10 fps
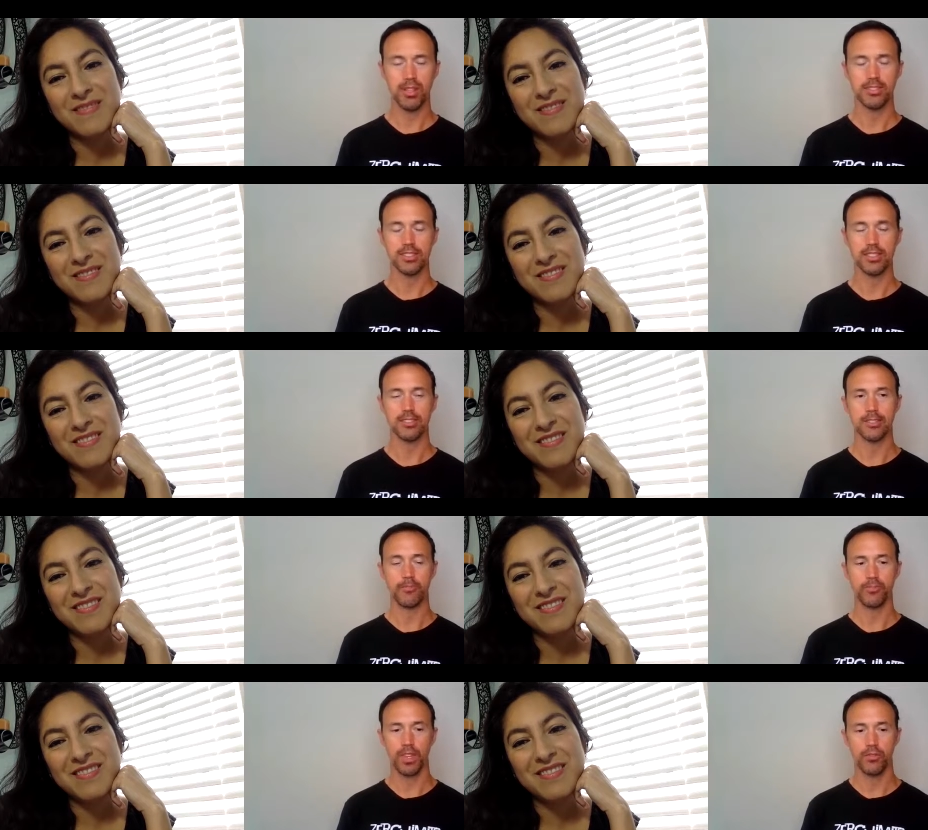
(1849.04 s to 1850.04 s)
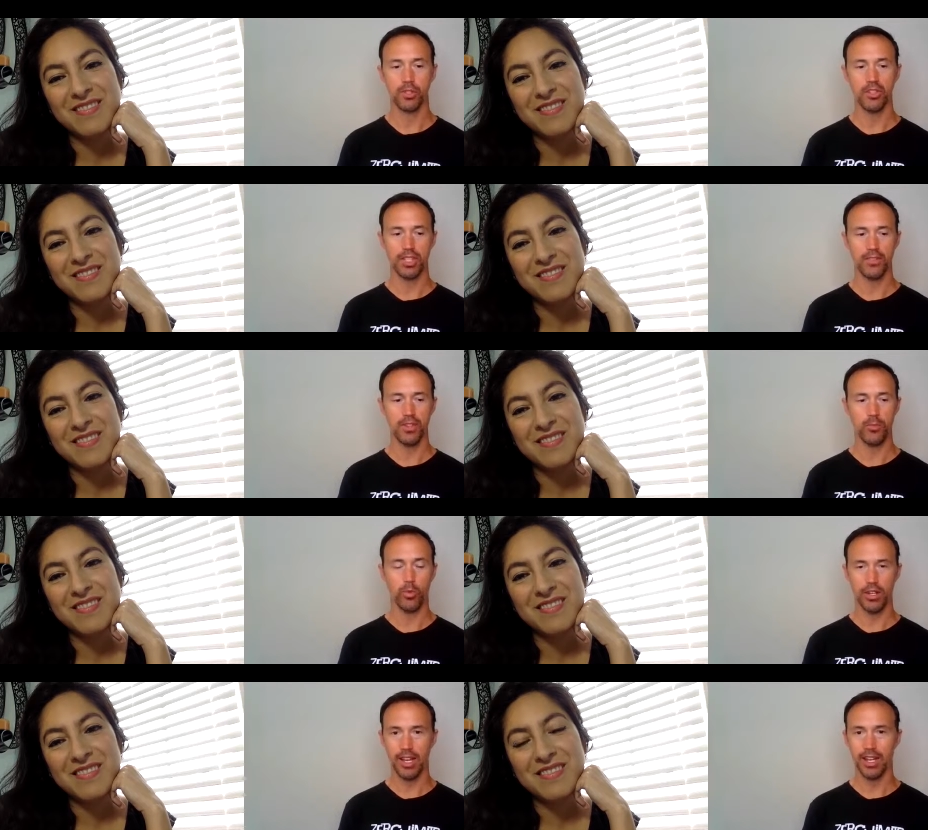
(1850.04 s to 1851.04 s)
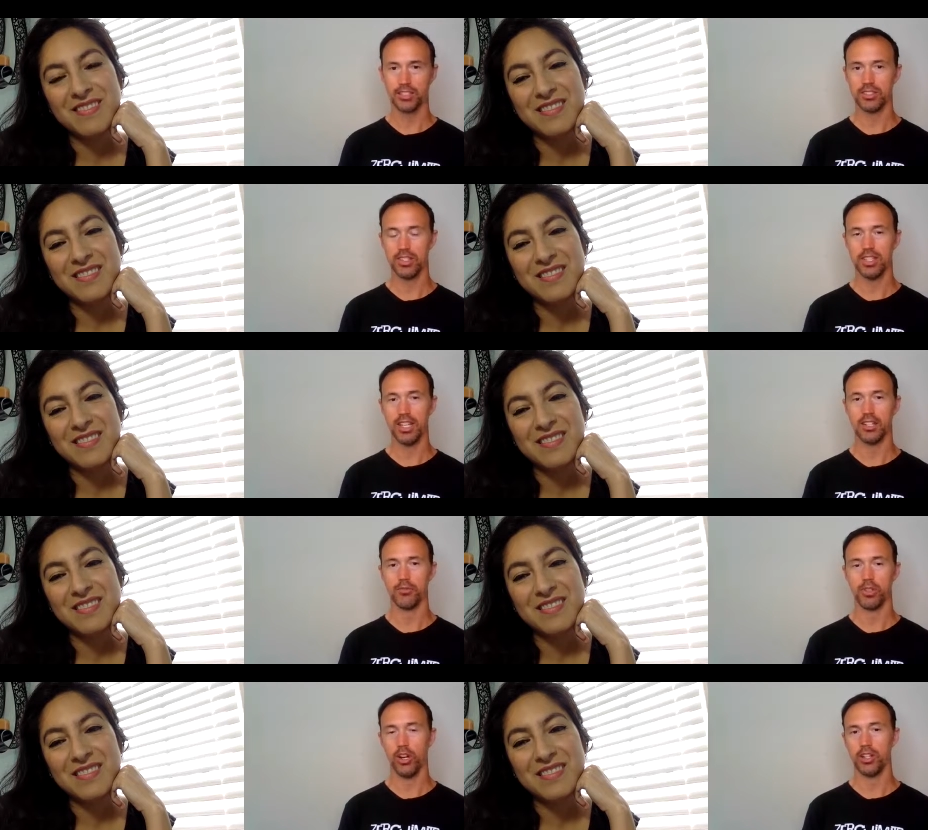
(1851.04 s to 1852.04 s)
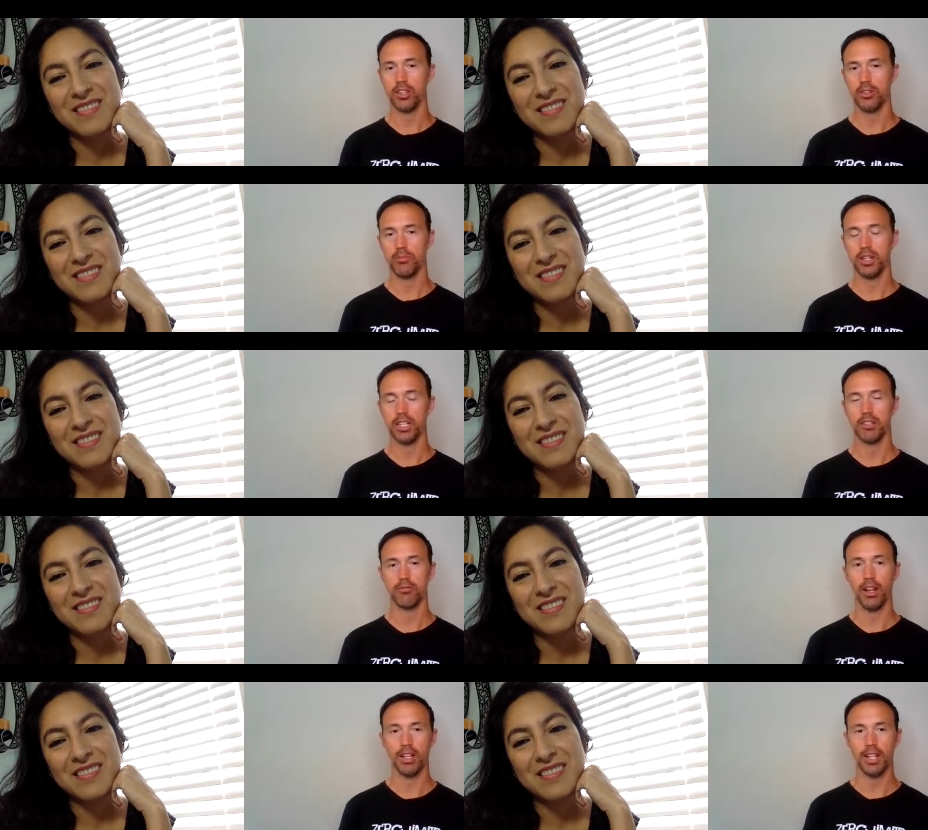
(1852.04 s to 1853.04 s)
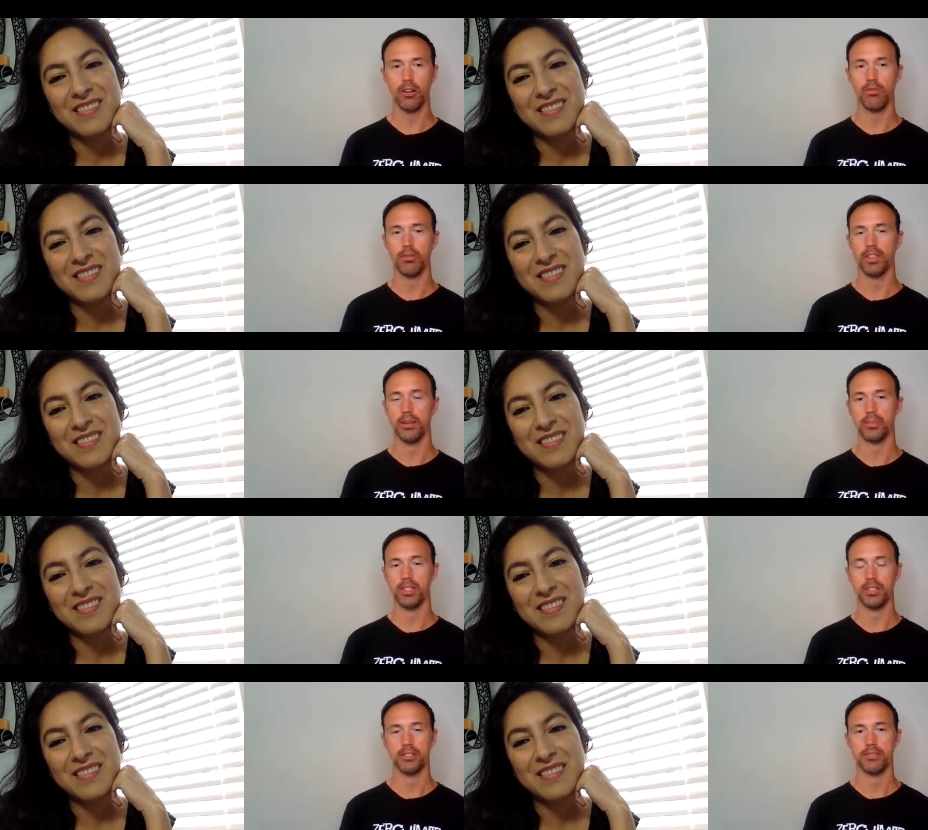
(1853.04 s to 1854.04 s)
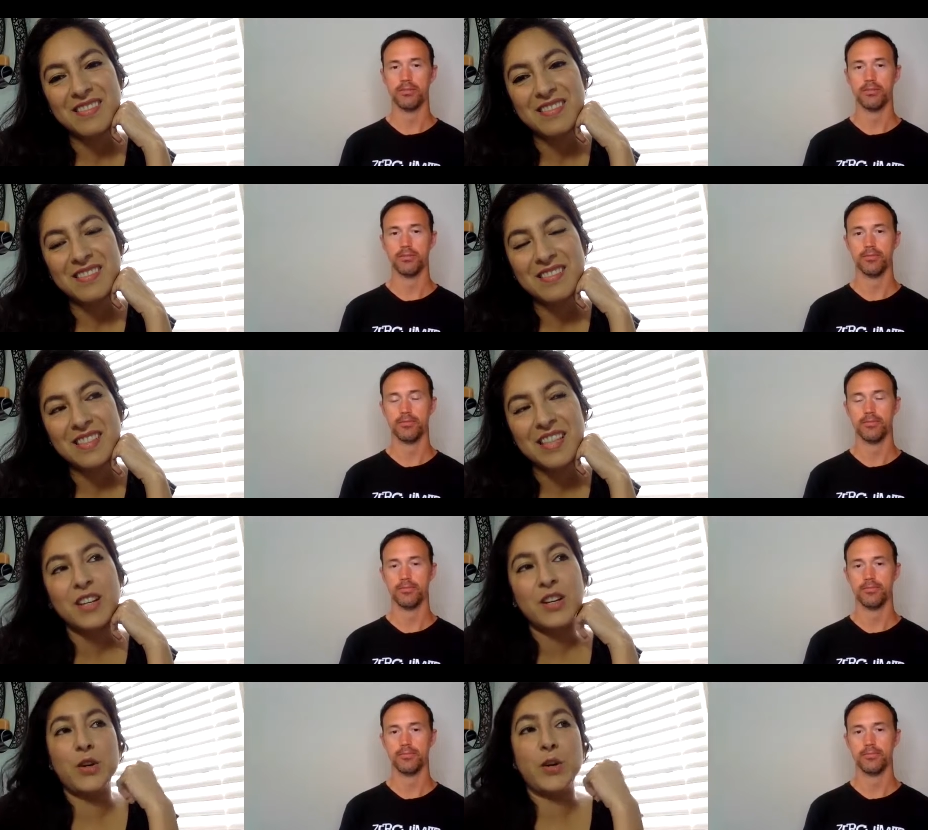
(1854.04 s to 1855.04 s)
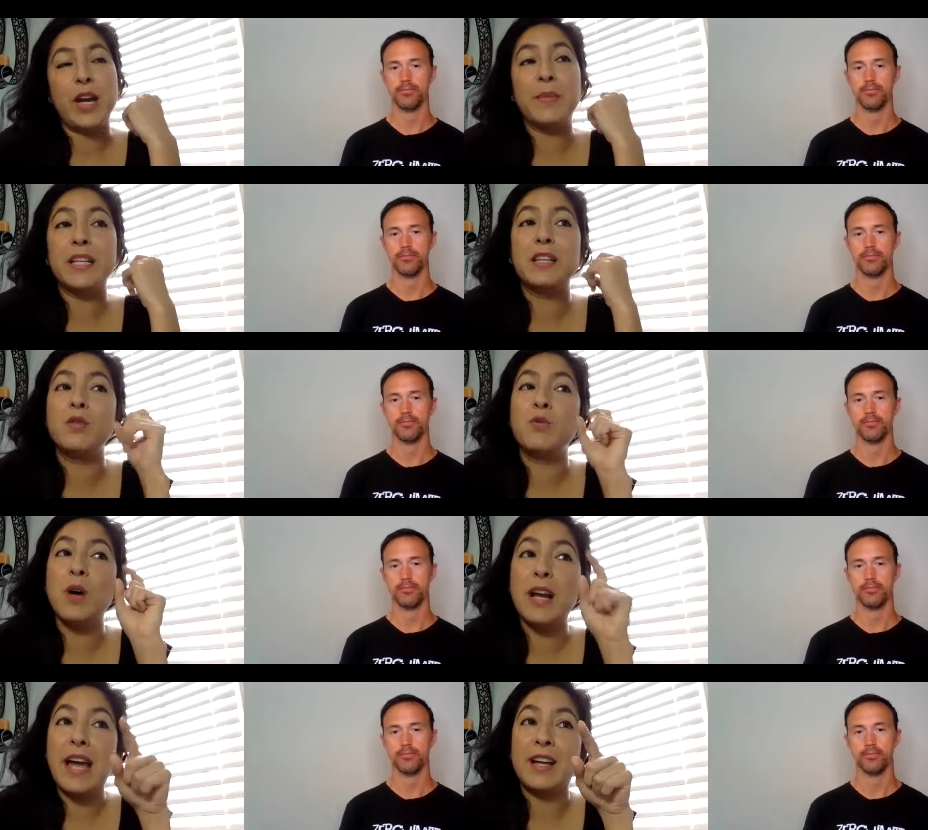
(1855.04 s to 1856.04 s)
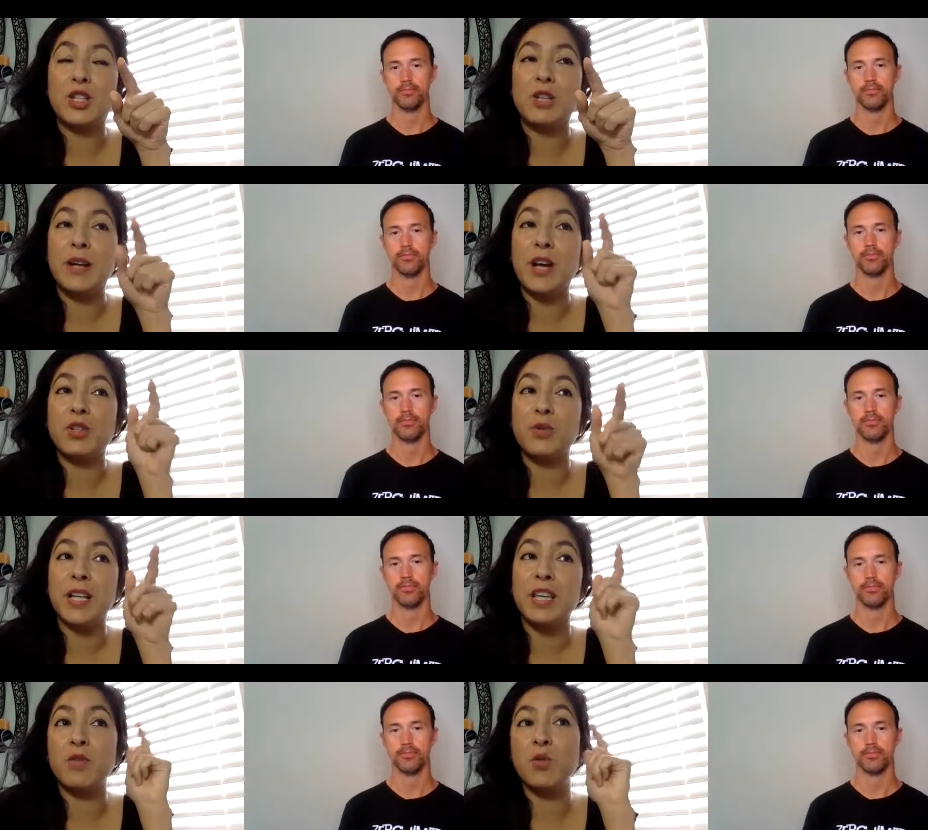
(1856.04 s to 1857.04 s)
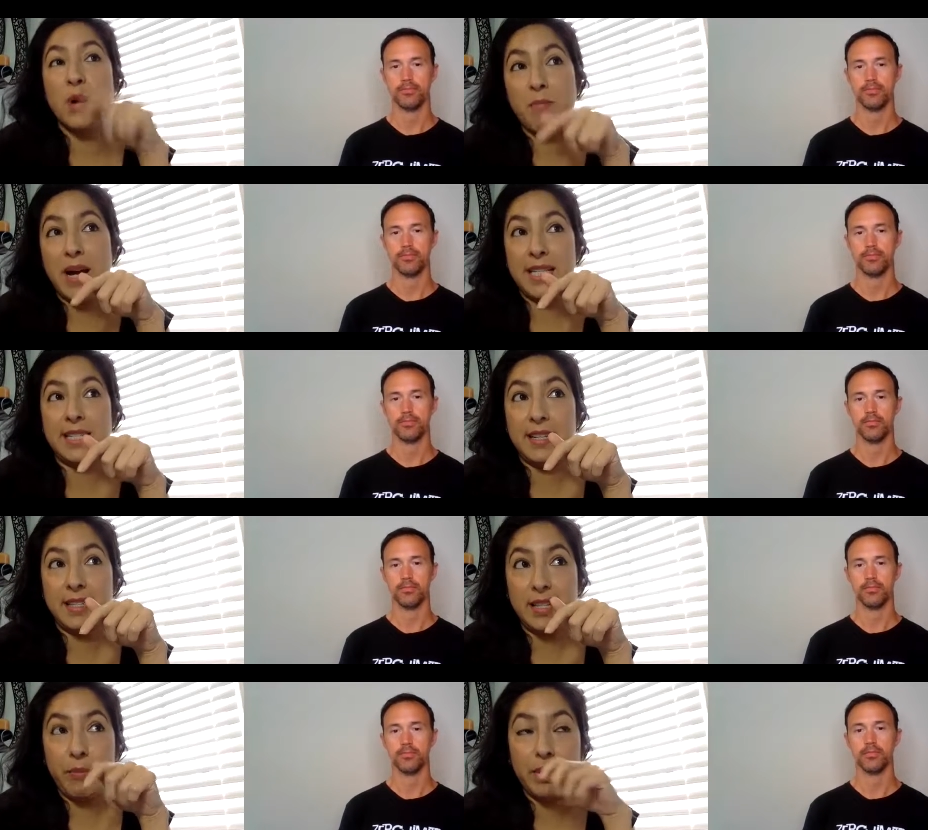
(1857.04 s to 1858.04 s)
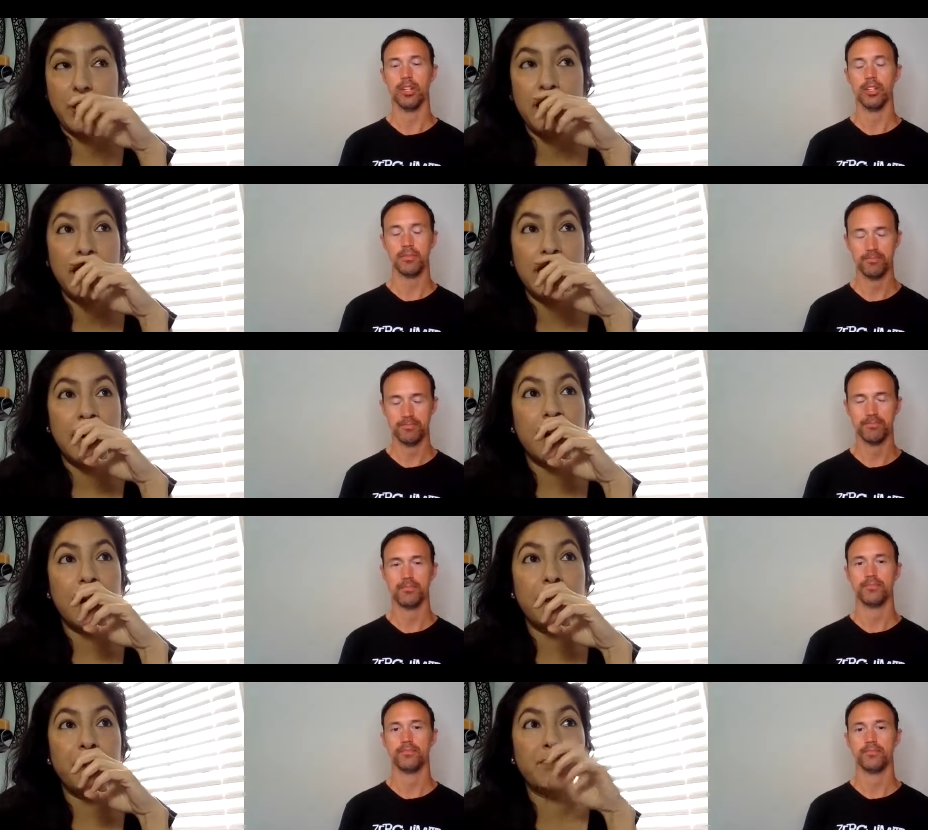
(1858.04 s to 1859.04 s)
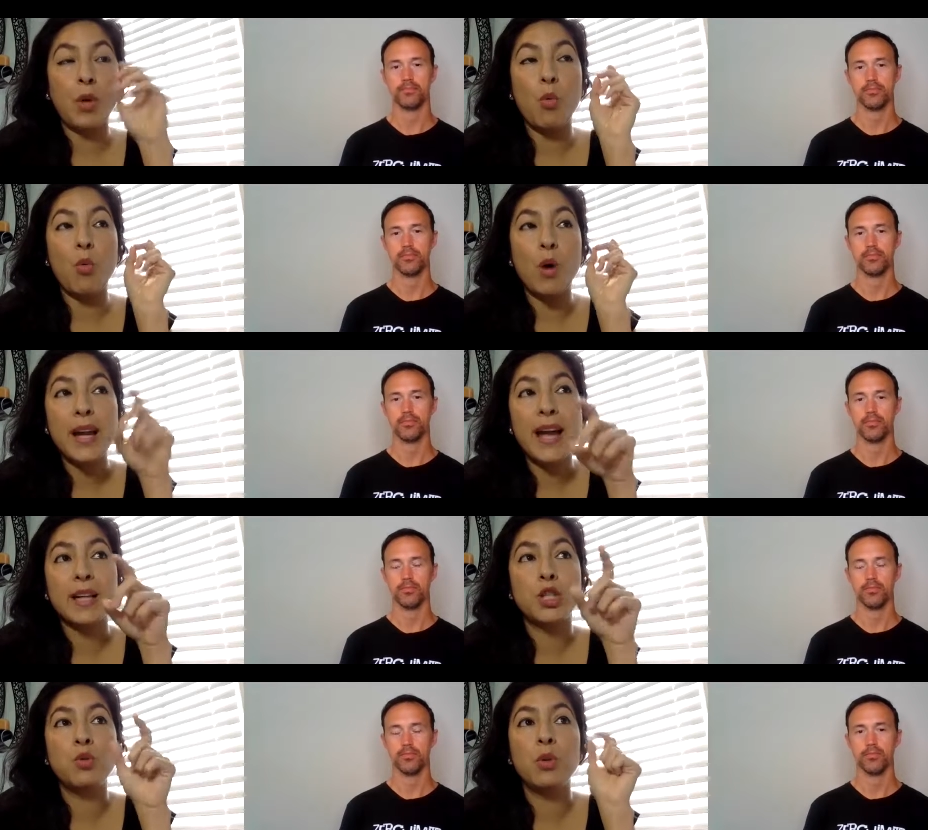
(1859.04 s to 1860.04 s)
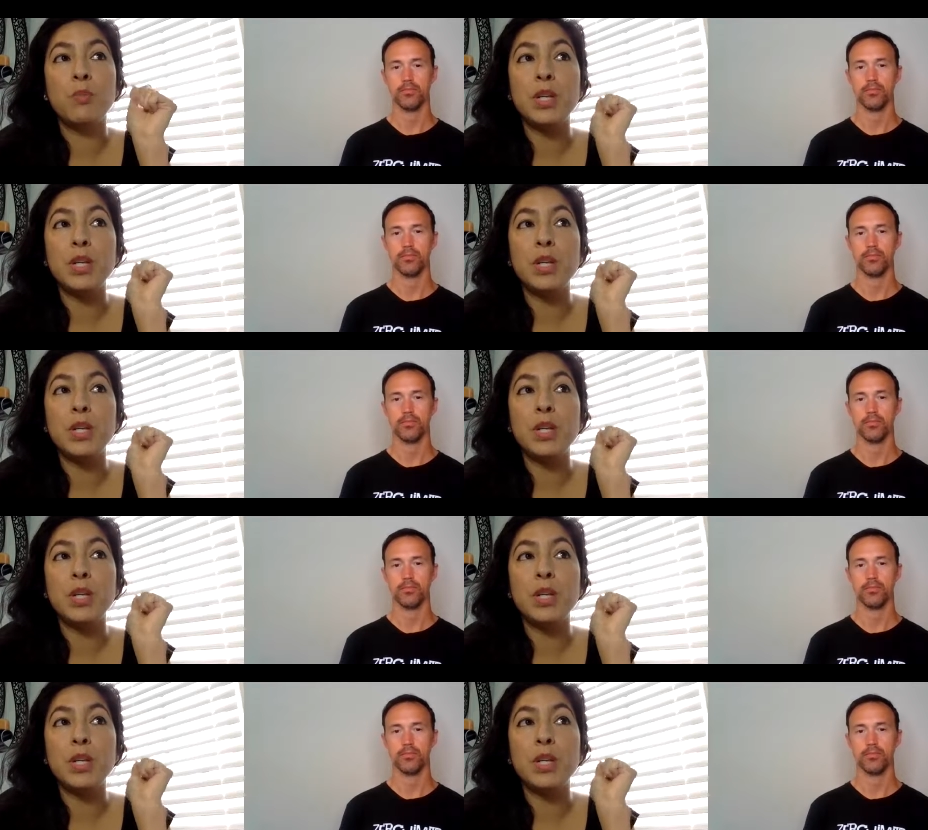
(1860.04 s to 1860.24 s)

Speaker 1: made sense. If you could give them one action to take regarding their money right now, what would that be?
Speaker 2: Okay, I'm going to give you one action, but I also want to give you one mindset tip.
Speaker 1: Okay.
Speaker 2: One action will be